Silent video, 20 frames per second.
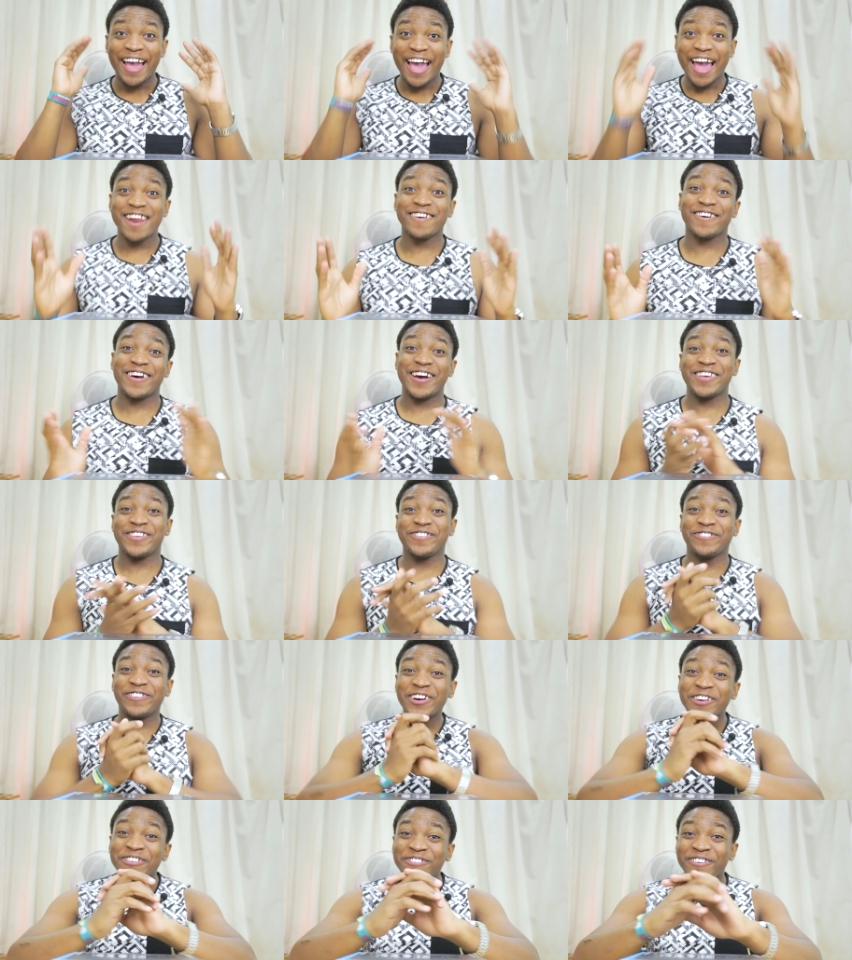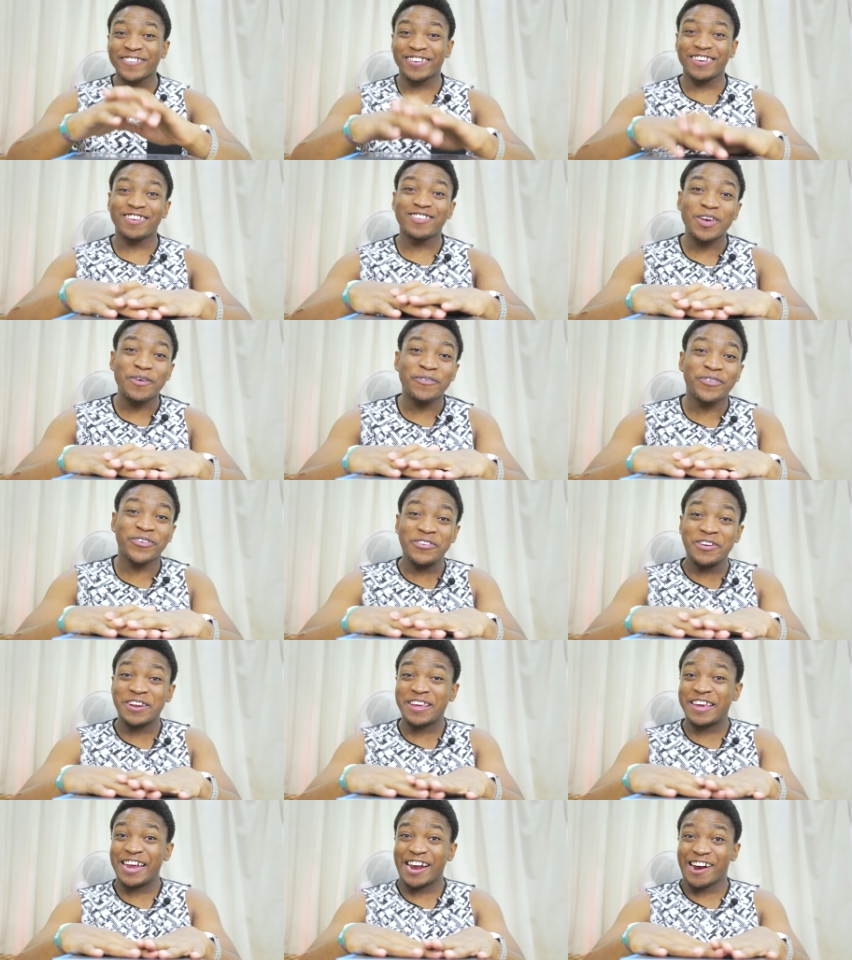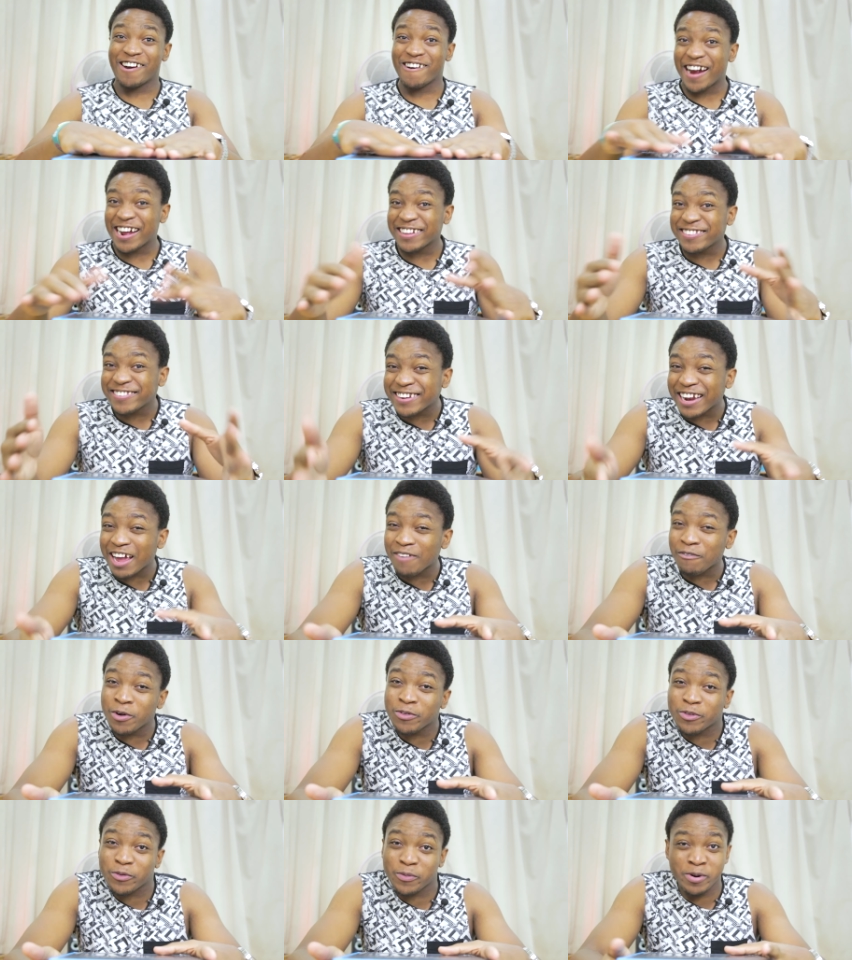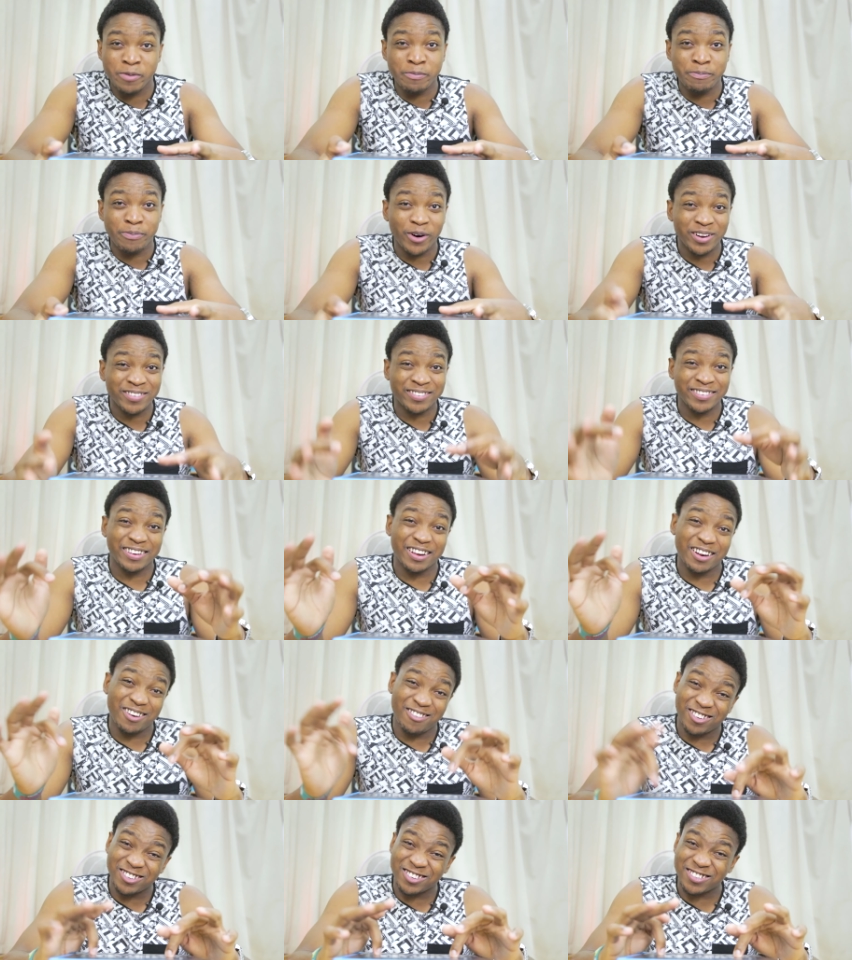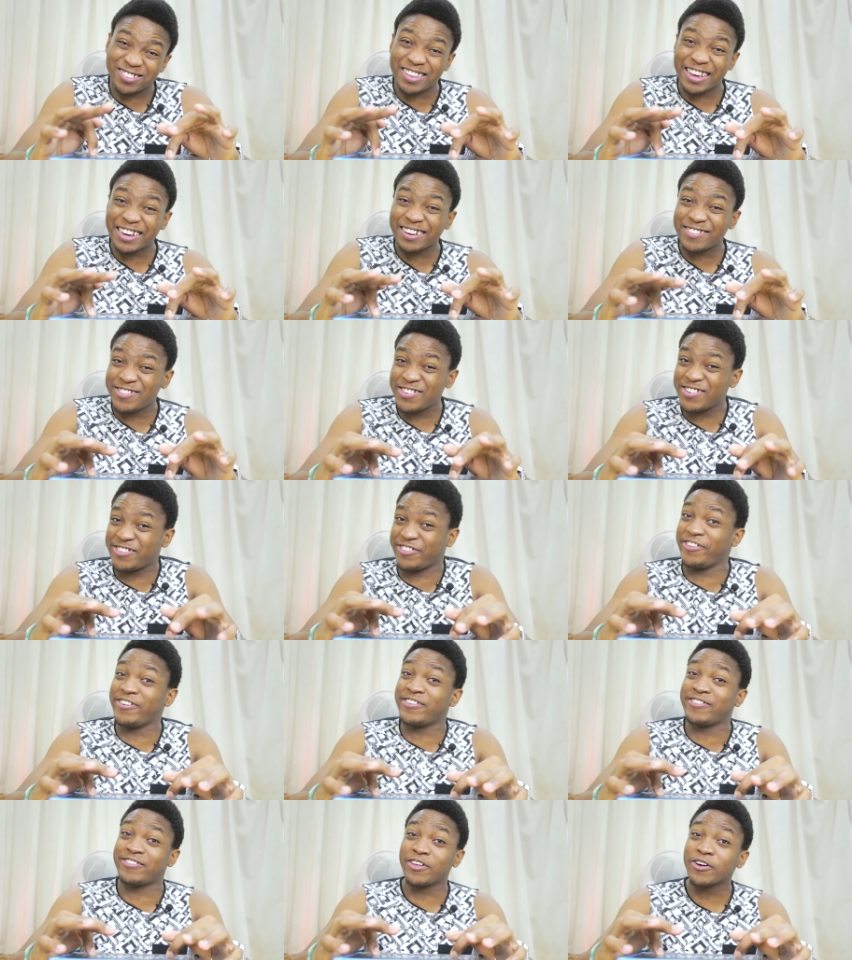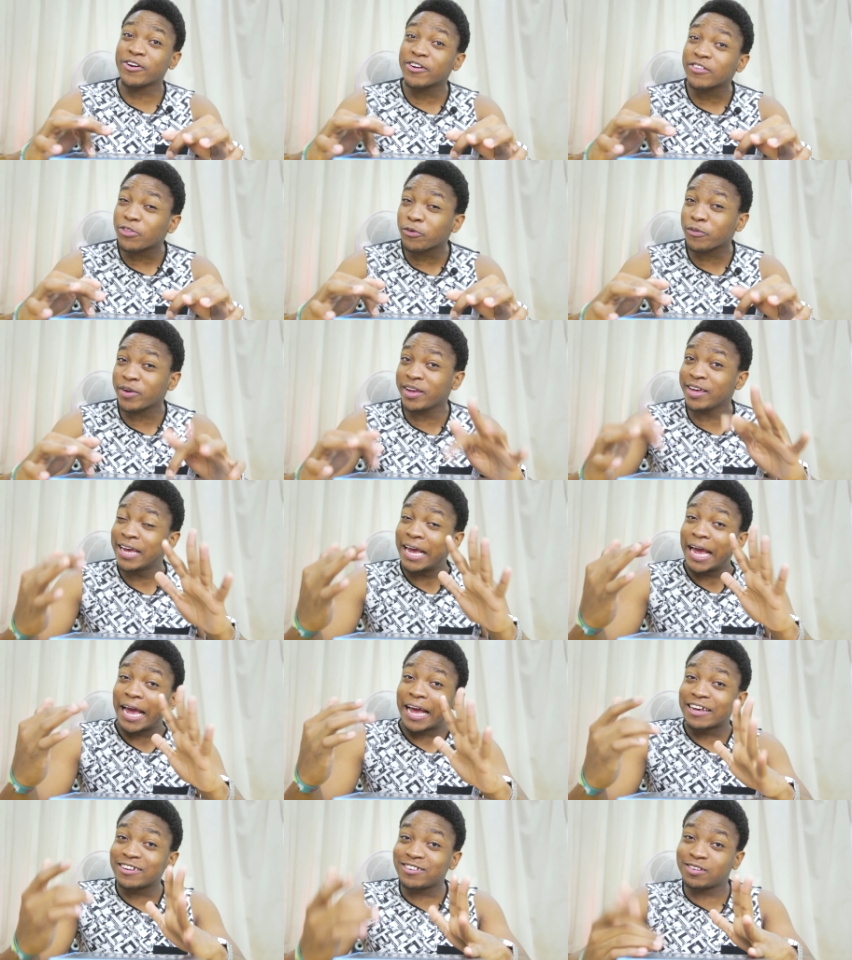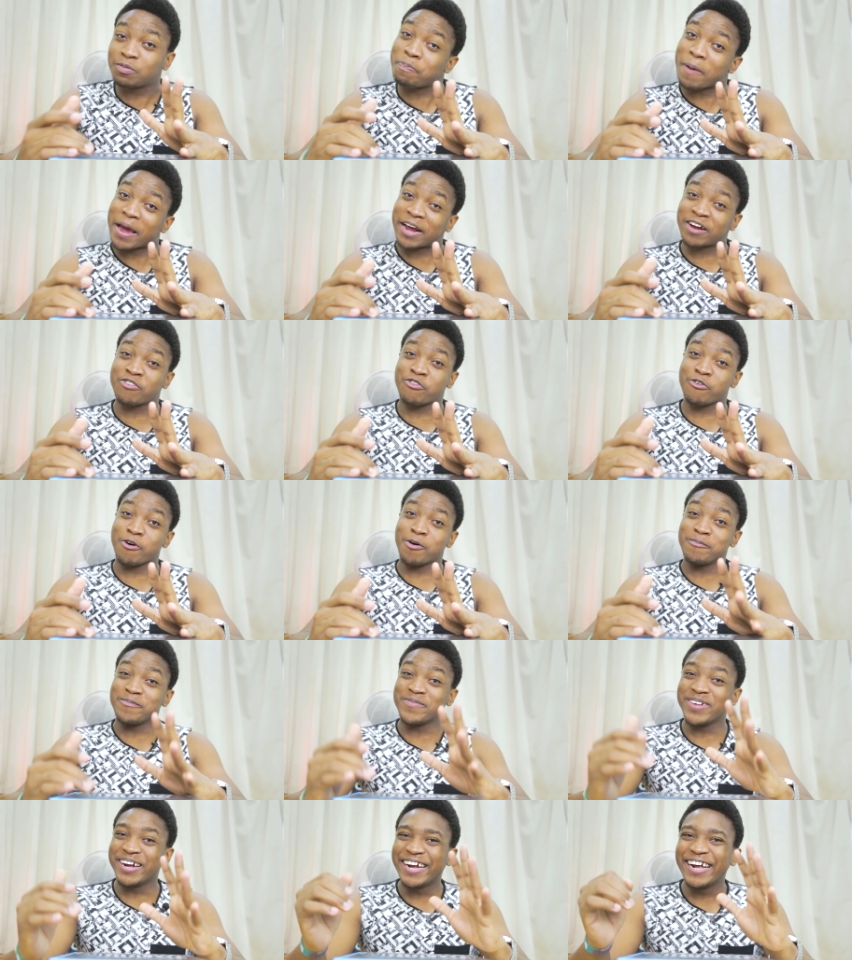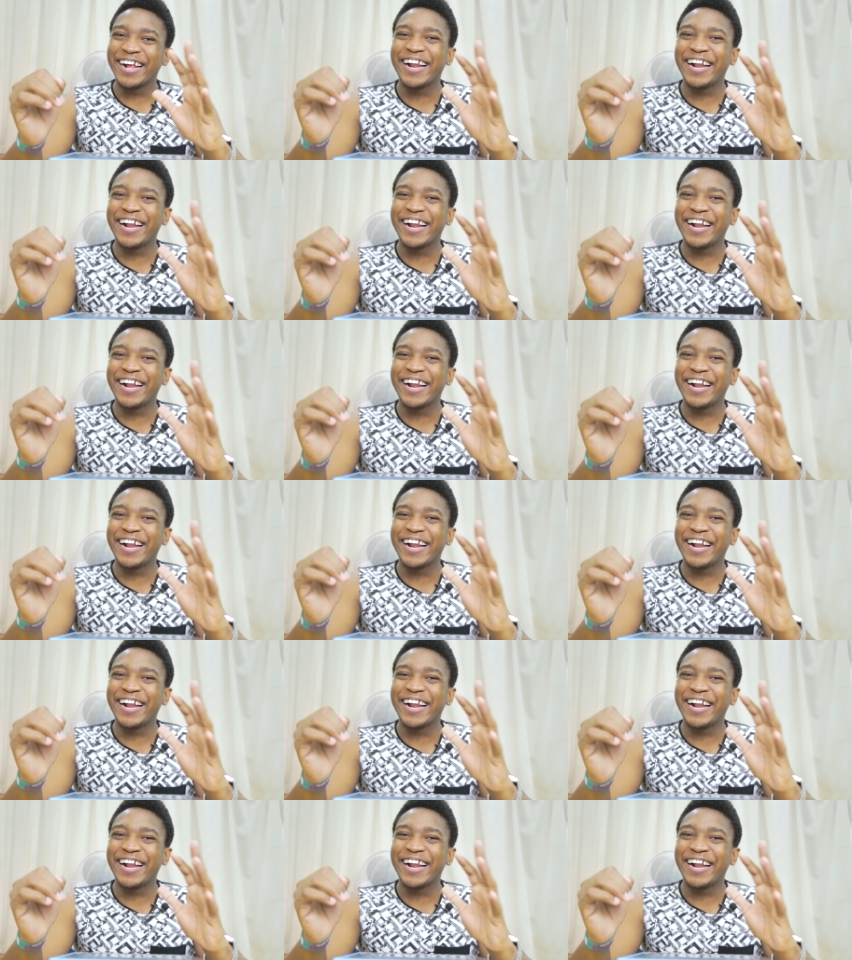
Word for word: Hello guys, Mano from Geekception here and today I'm going to be unboxing the Logitech G633 Spectrum.